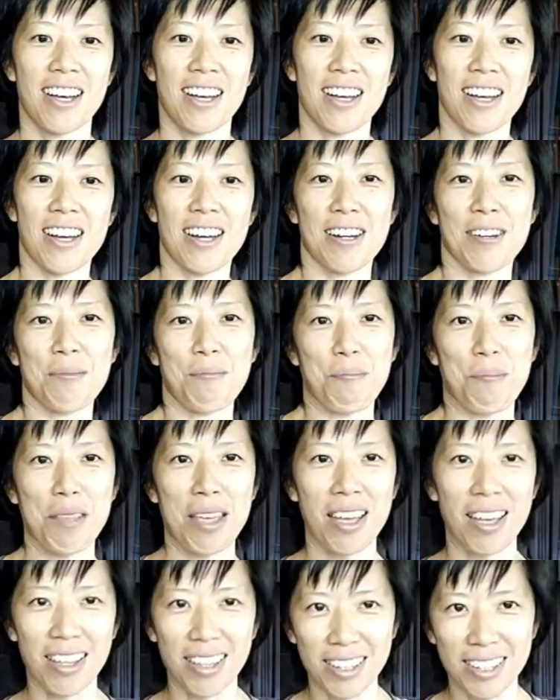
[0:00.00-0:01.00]

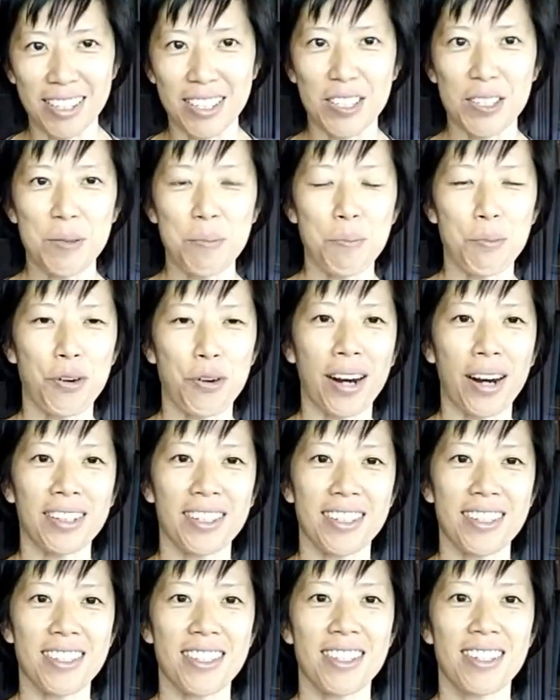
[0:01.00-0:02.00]
and
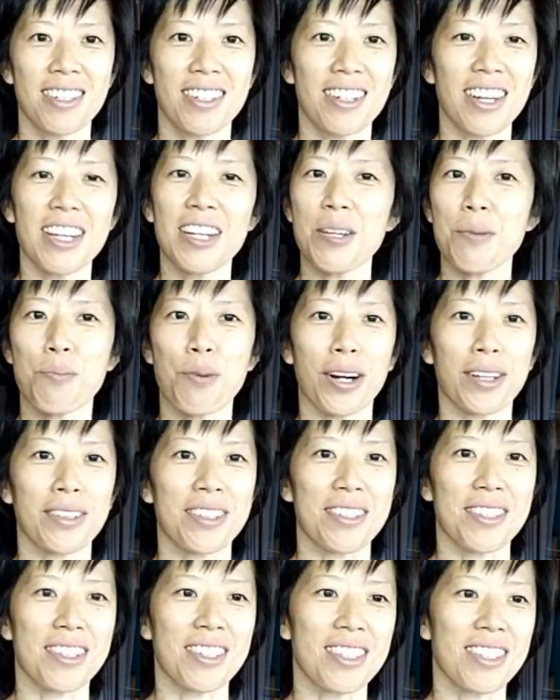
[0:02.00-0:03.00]
practice, daily
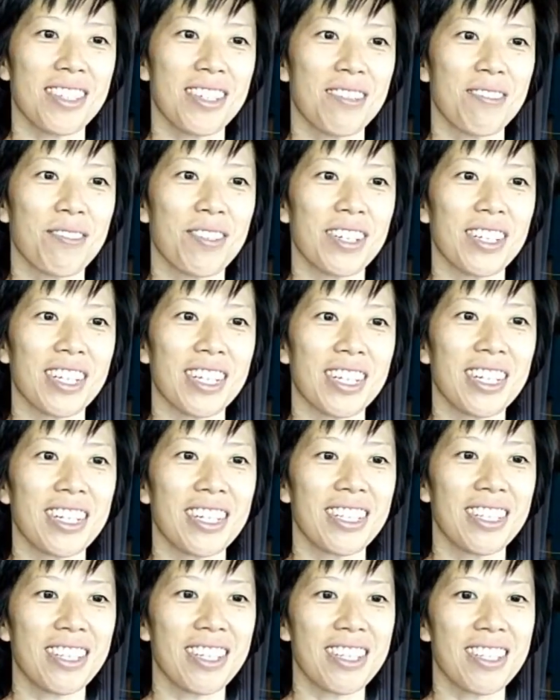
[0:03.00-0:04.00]
practices, really.
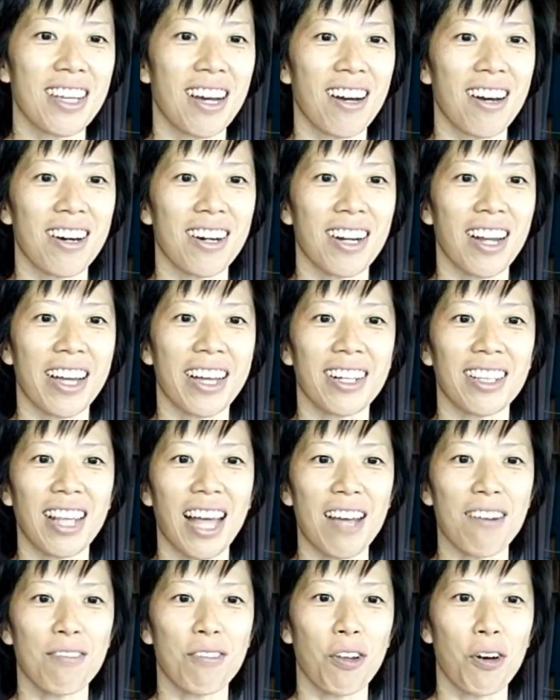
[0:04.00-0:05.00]
These are like
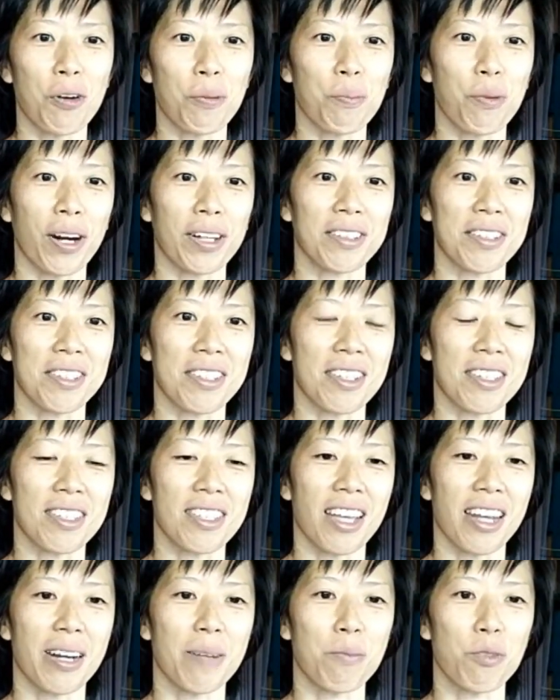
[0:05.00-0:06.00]
lifelong
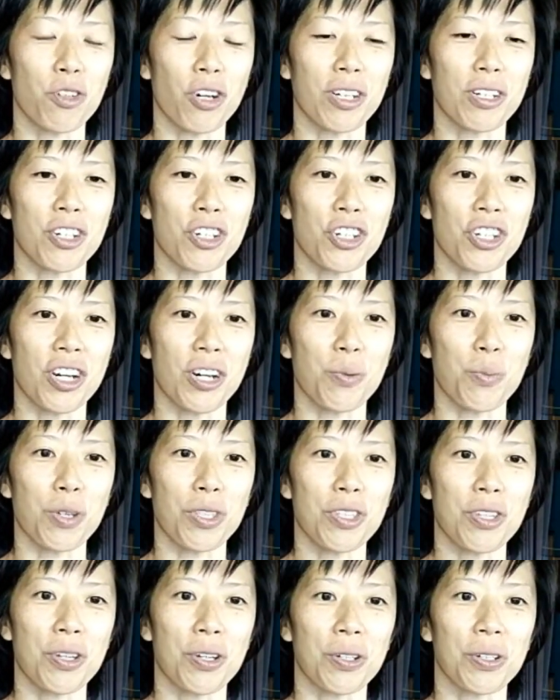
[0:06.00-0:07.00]
practices that I'm trying to share
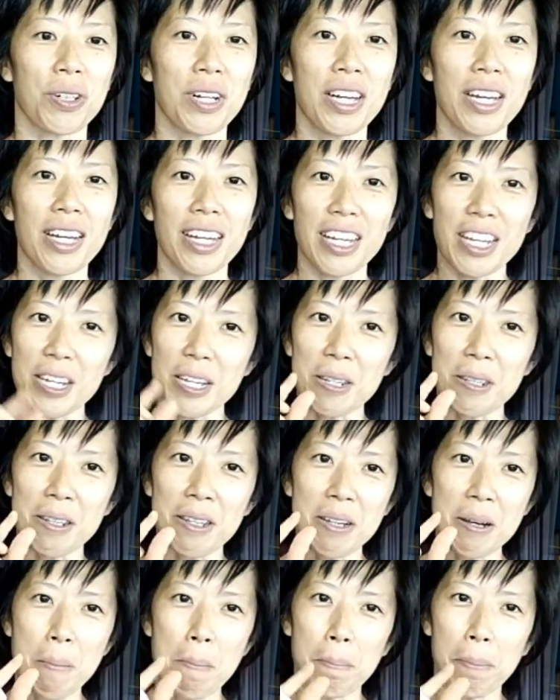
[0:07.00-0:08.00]
with you in
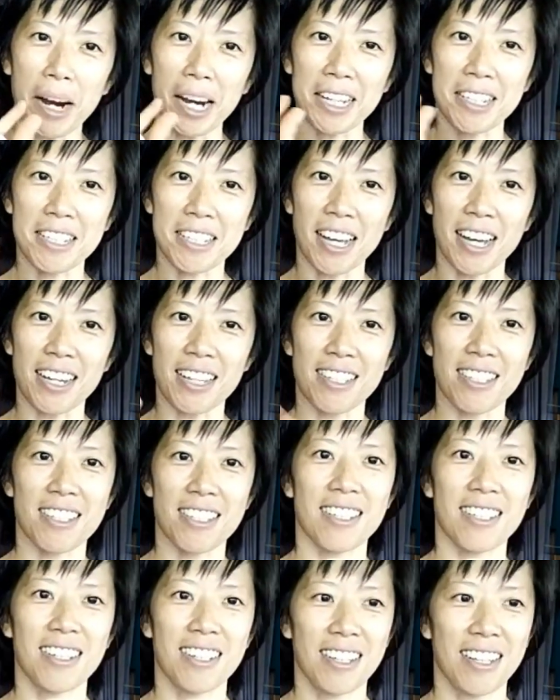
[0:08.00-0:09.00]
bite size.
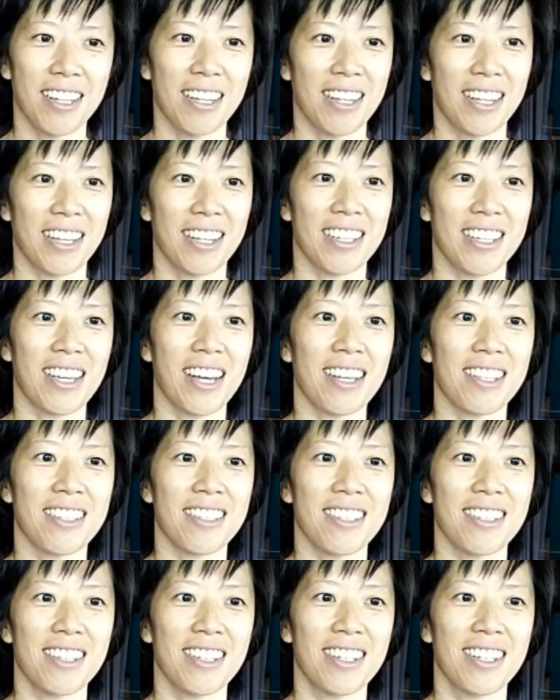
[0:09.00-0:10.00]

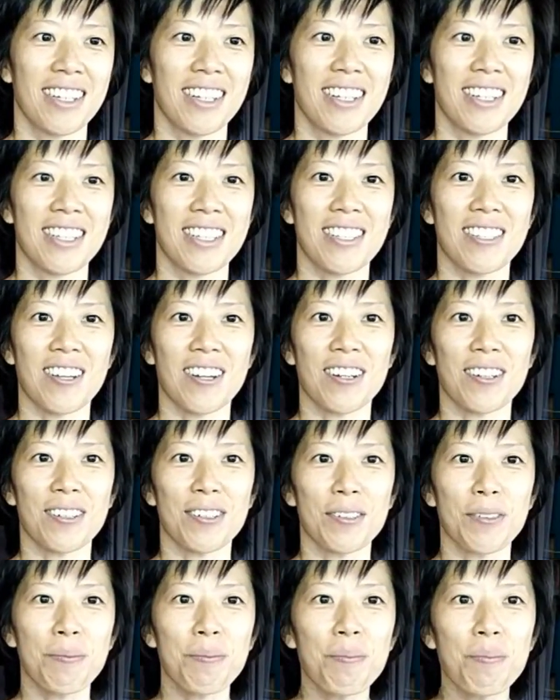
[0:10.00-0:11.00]
Yes.
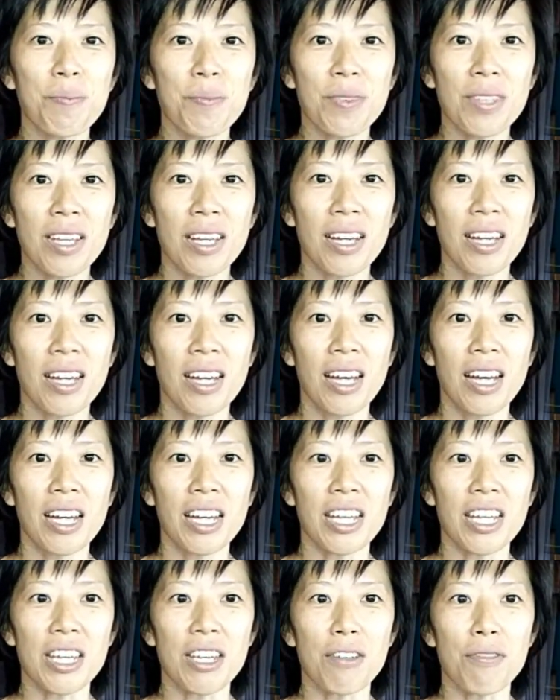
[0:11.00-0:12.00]
So
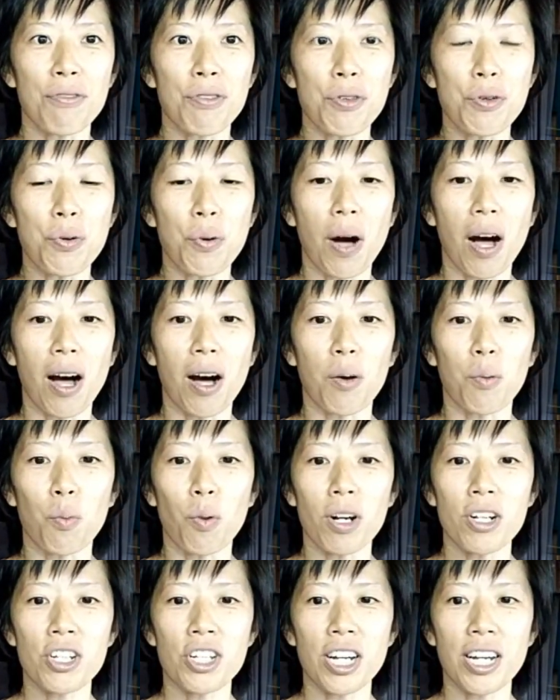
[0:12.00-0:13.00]
if you are
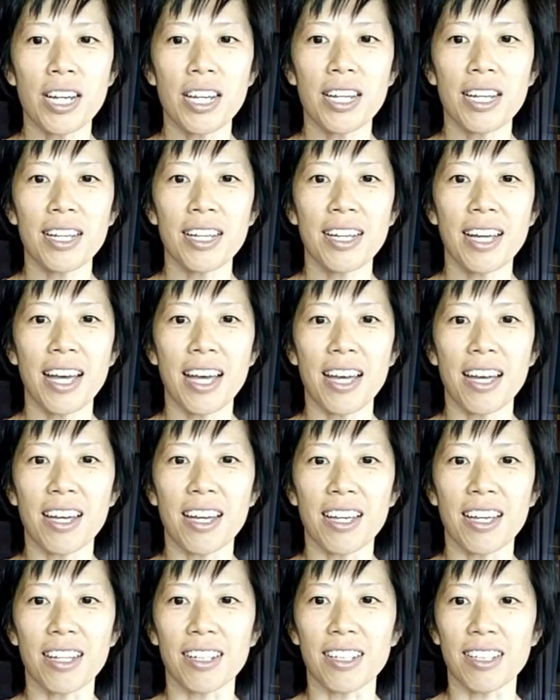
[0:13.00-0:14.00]
watching
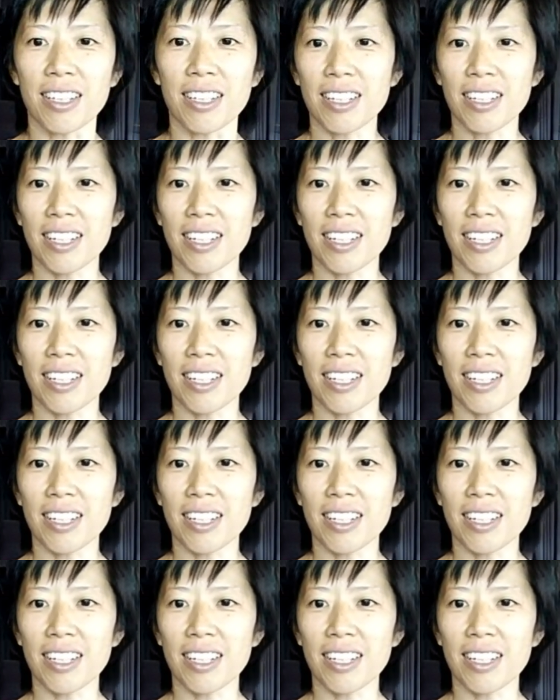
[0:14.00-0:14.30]
and